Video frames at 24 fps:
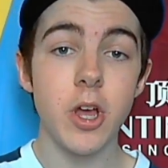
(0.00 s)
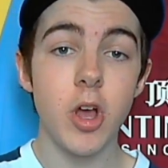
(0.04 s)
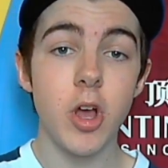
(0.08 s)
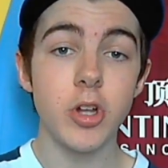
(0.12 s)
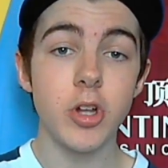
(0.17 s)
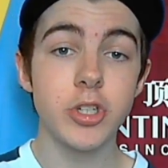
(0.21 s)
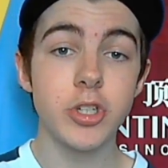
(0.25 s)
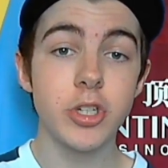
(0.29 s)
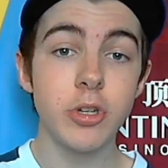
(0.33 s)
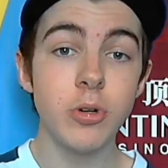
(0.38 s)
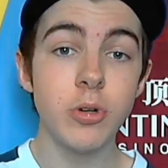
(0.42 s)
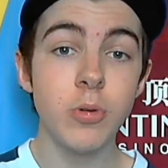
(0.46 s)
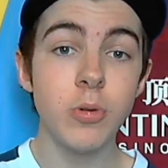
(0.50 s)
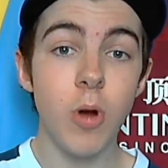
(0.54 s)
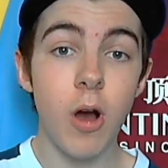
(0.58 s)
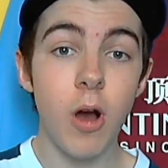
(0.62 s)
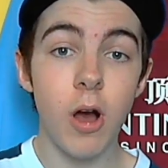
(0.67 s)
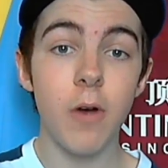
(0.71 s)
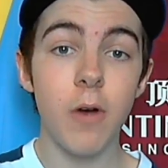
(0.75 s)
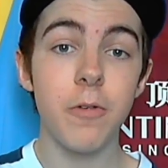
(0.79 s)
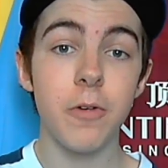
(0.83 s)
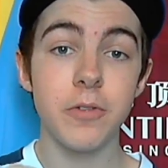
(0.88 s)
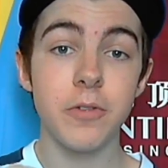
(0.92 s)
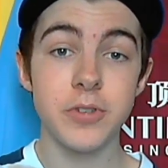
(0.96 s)
2
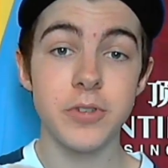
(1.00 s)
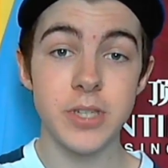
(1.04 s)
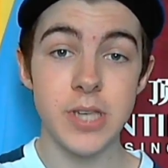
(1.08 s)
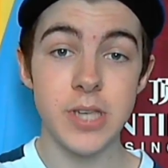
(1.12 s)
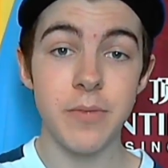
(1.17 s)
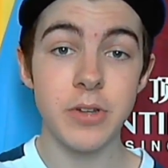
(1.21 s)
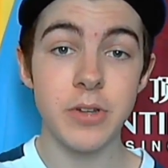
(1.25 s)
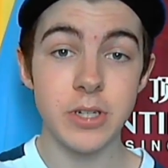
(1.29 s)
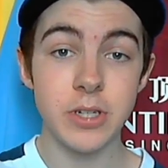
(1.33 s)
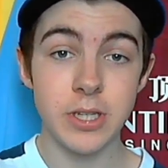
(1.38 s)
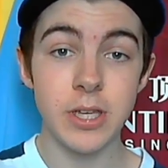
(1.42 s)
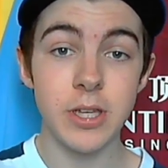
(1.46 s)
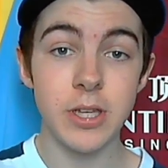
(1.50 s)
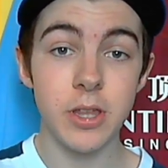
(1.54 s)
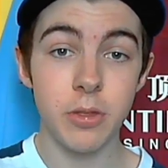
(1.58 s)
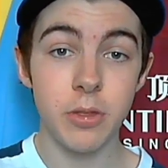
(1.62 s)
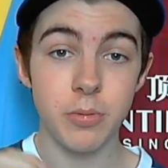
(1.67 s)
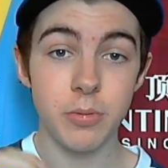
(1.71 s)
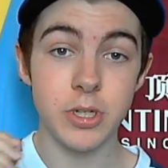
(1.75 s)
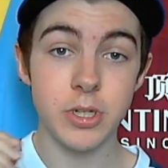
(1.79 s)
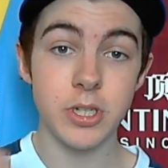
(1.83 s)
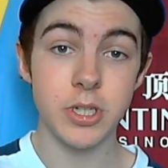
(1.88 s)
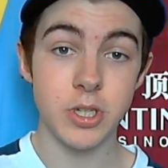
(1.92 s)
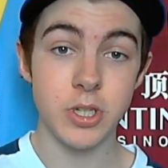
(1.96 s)
off of 17th,
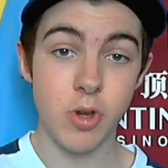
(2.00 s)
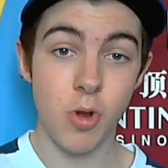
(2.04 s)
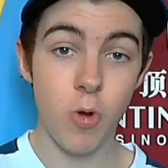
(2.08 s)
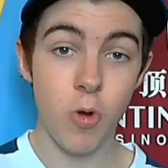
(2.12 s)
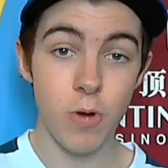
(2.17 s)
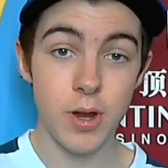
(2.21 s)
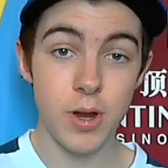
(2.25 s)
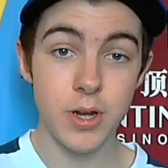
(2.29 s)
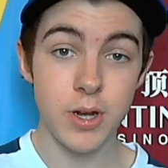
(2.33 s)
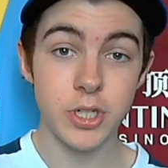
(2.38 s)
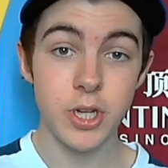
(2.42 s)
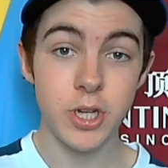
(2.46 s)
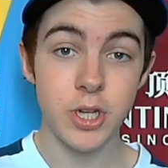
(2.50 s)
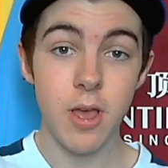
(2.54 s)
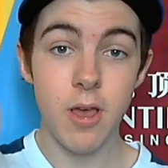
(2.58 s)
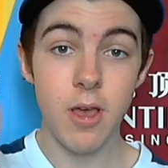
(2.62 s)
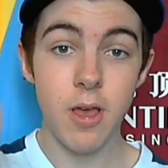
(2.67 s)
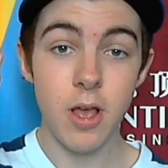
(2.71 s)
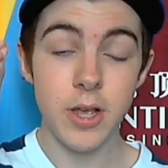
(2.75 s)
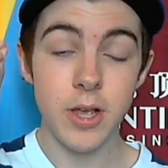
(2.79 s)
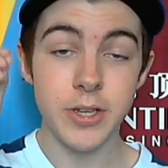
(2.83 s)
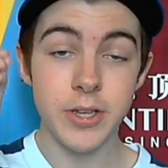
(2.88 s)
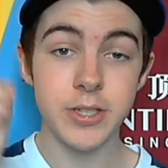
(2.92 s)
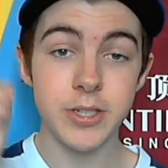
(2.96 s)
which is Norwich,
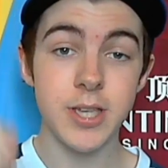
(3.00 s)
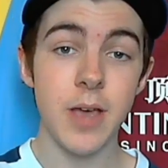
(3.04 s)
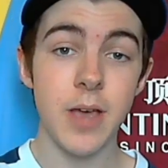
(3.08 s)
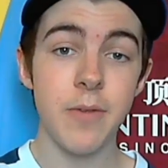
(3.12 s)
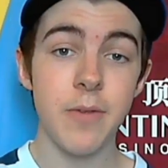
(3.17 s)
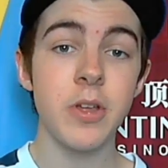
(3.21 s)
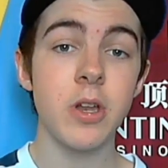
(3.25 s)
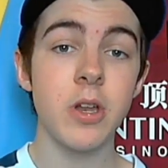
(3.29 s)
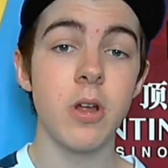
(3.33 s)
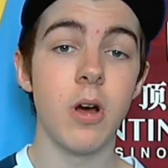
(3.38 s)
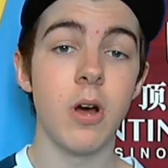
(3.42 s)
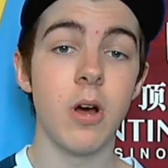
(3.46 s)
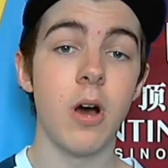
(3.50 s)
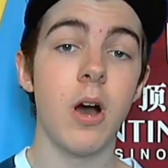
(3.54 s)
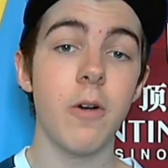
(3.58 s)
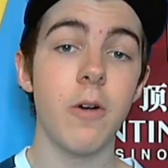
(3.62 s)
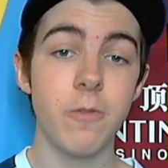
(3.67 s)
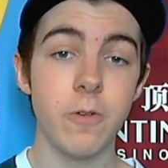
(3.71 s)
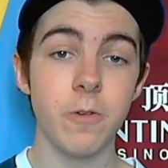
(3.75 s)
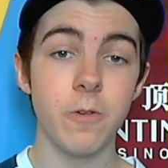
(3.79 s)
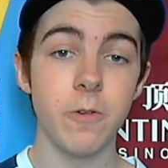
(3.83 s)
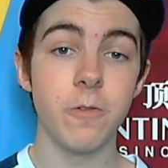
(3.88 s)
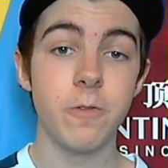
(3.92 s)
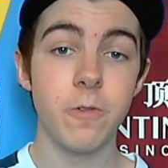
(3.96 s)
7 off
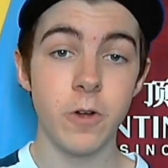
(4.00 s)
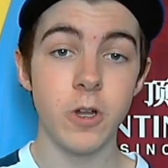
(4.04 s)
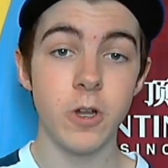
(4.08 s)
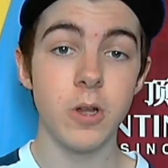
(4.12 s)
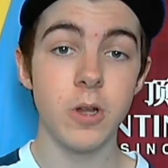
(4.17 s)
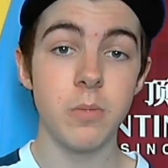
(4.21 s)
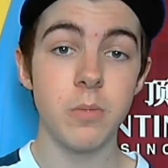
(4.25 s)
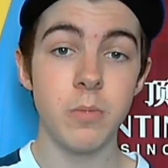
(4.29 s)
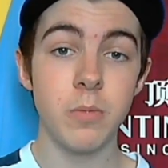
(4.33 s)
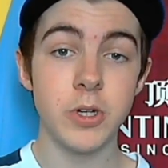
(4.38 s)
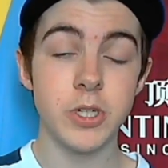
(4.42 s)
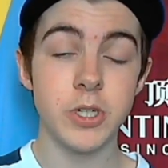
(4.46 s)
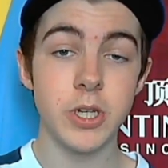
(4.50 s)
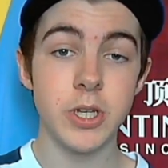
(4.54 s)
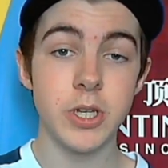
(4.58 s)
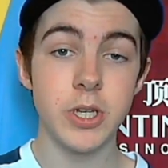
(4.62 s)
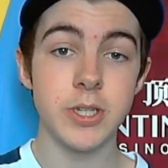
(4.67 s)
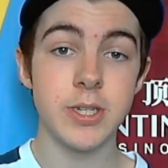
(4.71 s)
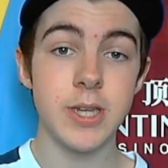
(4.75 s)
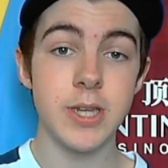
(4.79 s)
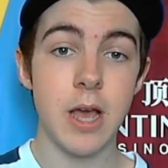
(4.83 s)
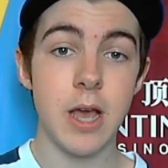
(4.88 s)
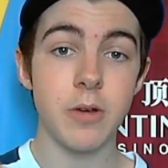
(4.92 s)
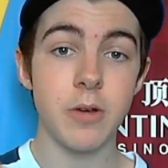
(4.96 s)
of Fulham, which
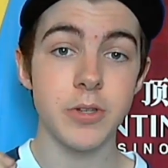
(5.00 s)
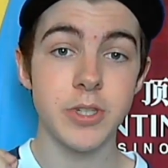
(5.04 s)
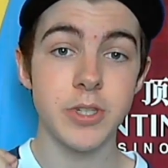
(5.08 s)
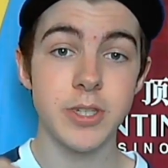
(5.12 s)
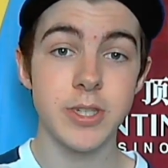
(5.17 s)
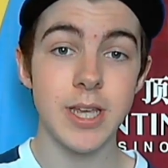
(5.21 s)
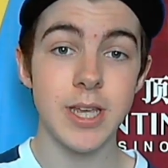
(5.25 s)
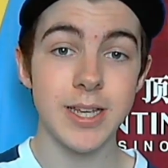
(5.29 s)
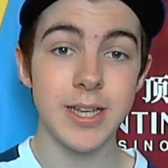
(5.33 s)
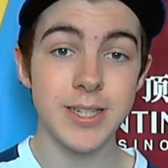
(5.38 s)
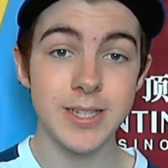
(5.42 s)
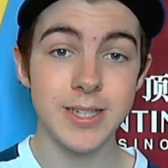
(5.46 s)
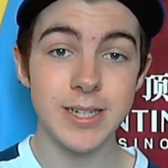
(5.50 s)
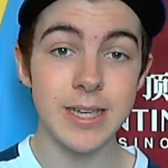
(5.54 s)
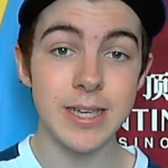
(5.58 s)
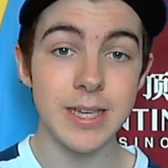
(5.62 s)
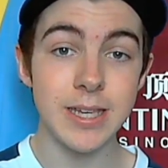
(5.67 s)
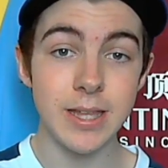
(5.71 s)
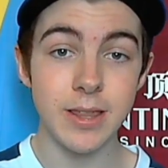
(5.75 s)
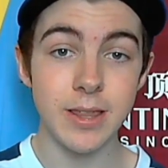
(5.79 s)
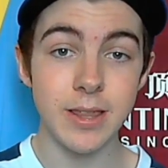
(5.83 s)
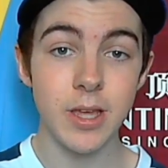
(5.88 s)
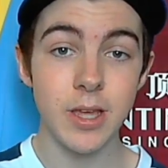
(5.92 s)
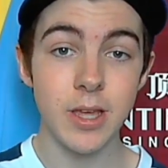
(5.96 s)
is now
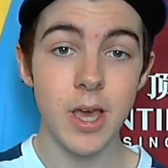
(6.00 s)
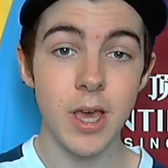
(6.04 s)
16th.